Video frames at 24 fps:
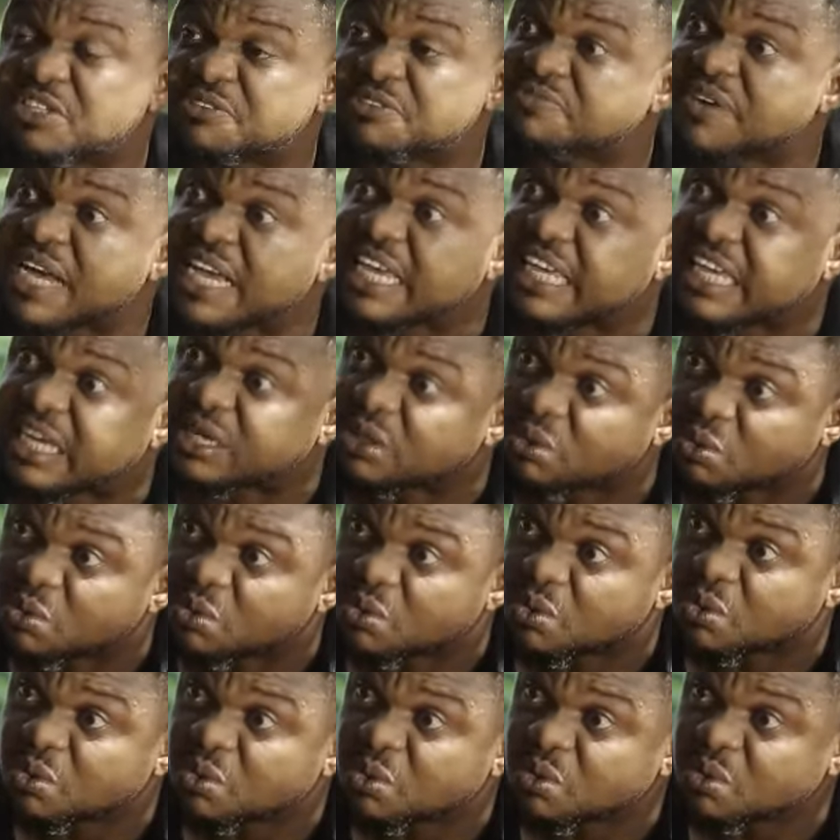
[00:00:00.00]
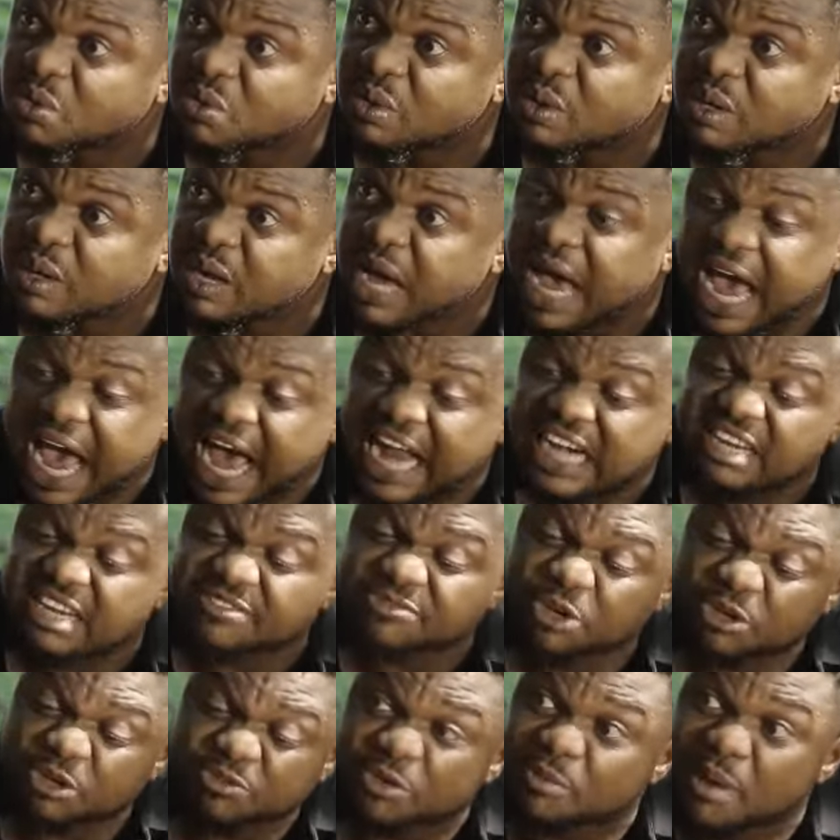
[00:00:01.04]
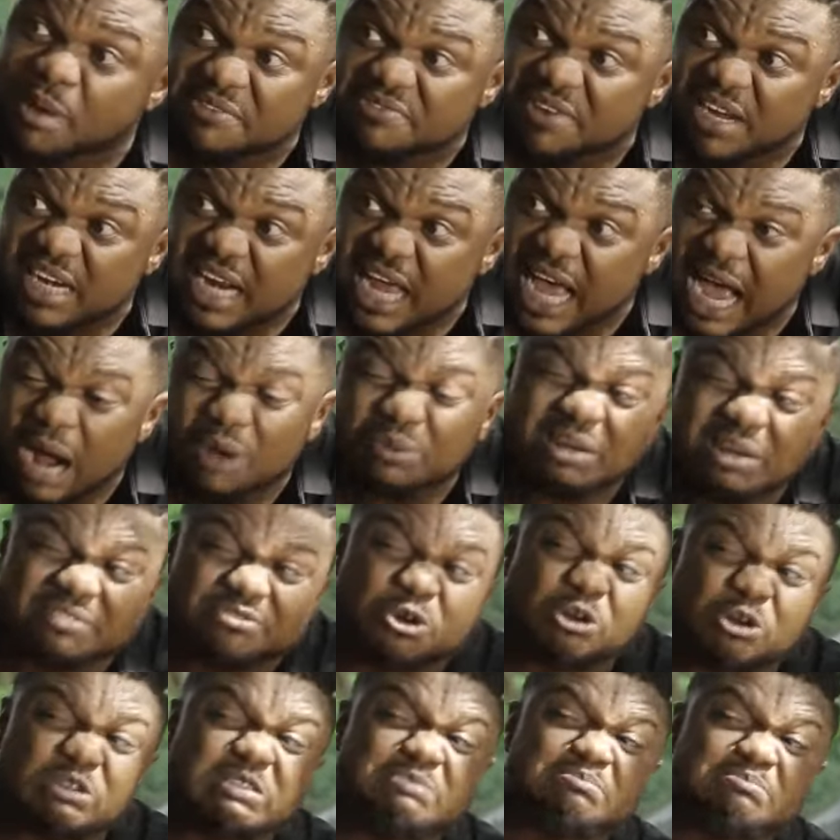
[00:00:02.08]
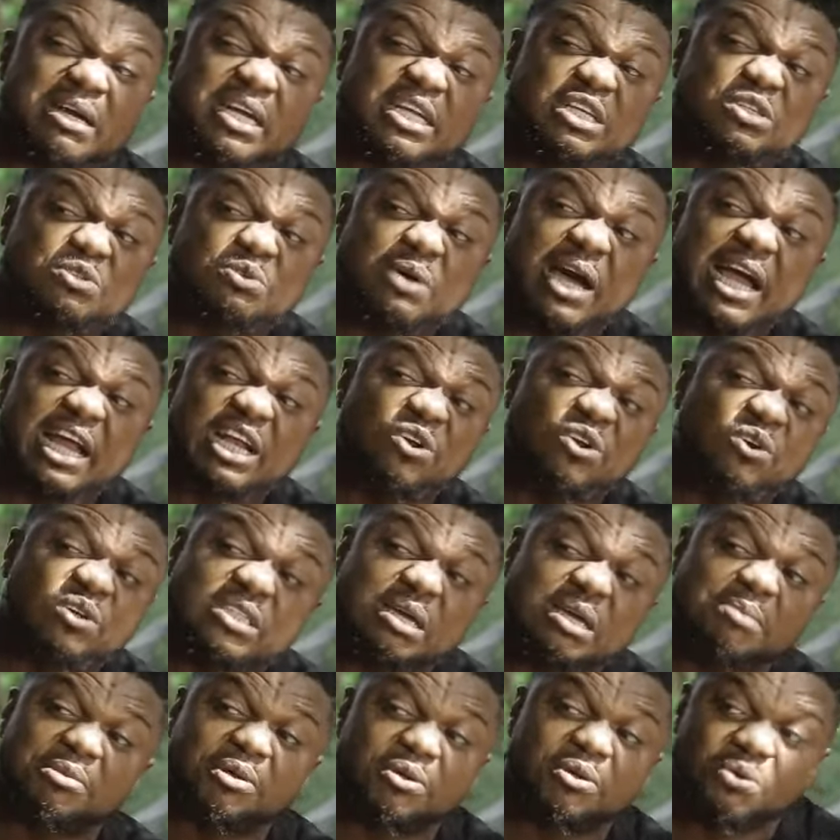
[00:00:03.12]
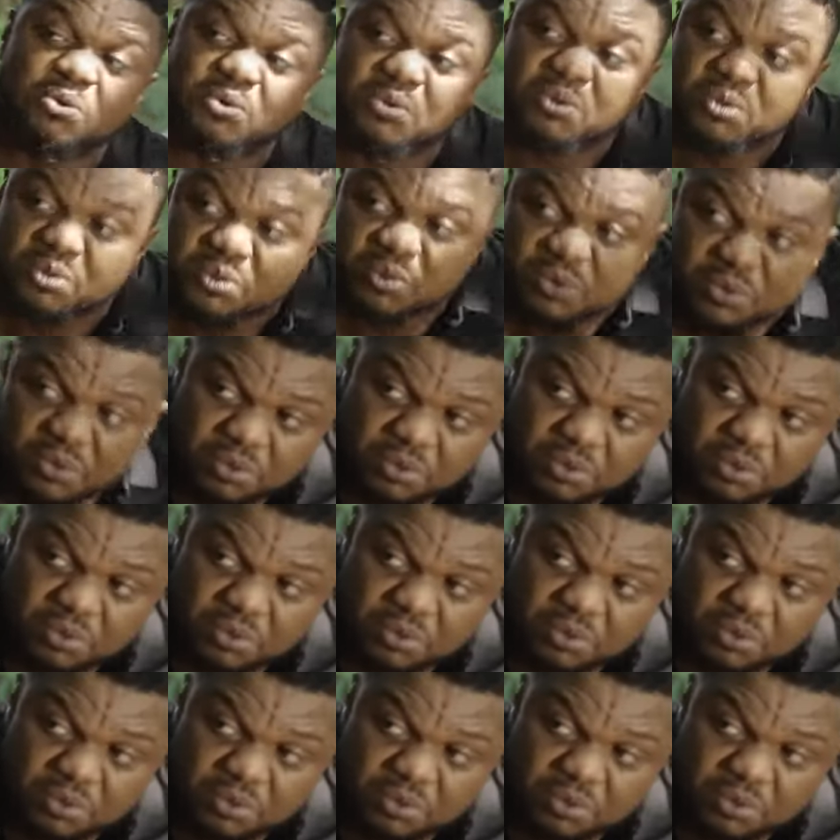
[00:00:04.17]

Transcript: So she's a fine girl. And if not for my father, I would have gotten married to her a long time ago.